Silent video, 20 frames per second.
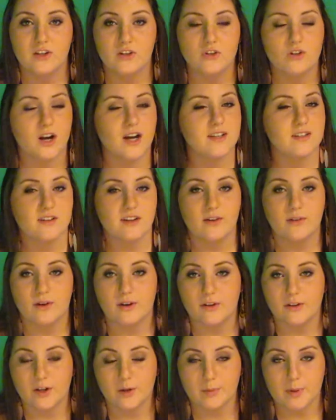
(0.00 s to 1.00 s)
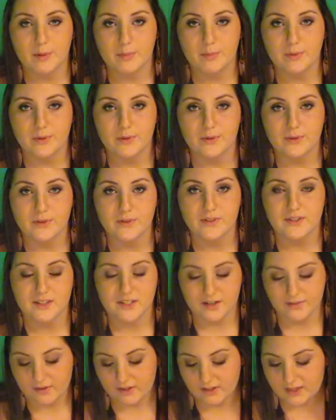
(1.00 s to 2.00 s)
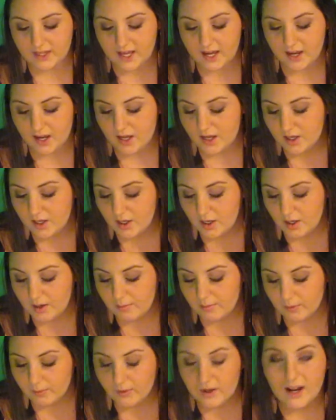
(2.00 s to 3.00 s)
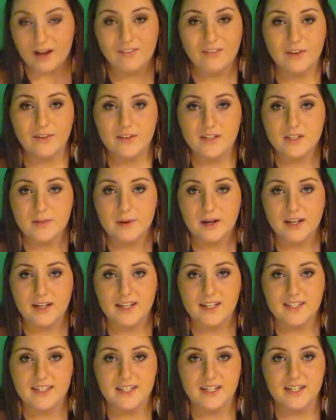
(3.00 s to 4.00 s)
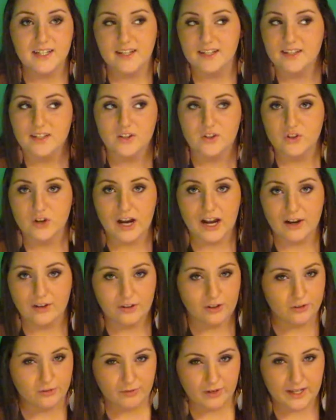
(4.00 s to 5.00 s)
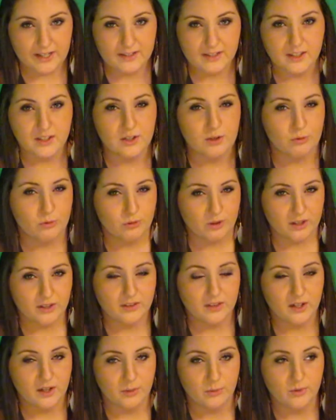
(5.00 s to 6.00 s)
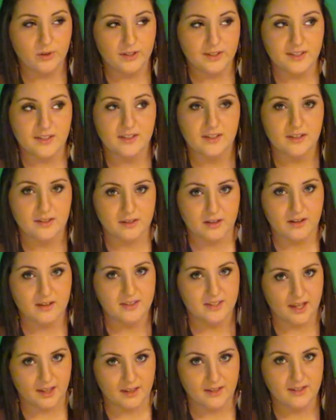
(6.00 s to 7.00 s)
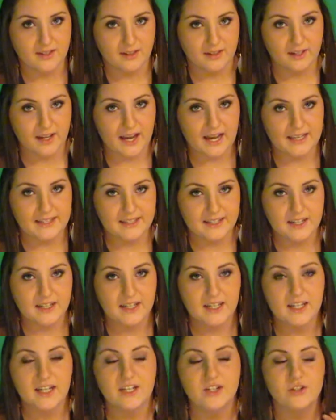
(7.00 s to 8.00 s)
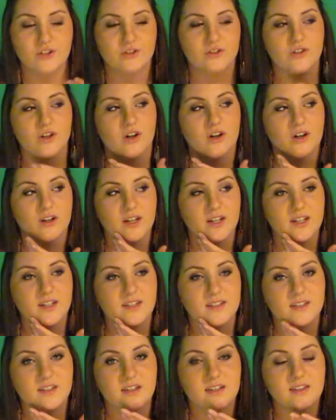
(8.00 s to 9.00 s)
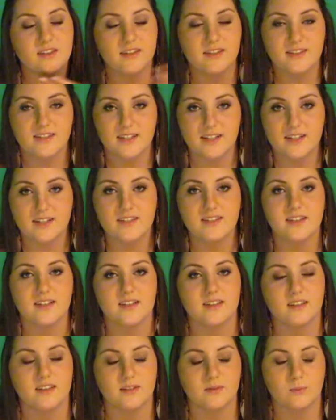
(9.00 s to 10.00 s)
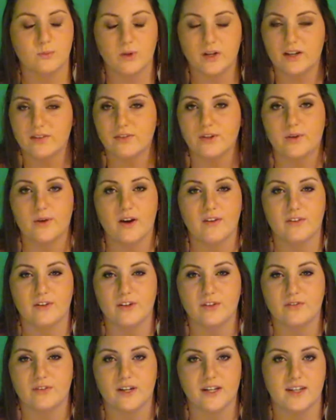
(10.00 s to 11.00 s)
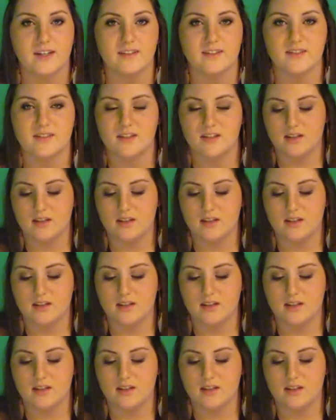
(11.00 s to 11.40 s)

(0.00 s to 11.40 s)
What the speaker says: dries out all your pimples and stuff like that. But what I've noticed about it is that it doesn't dry out your face like you think that it would, since it's got salicylic acid in it. It just targets the zits and whatever you have on your face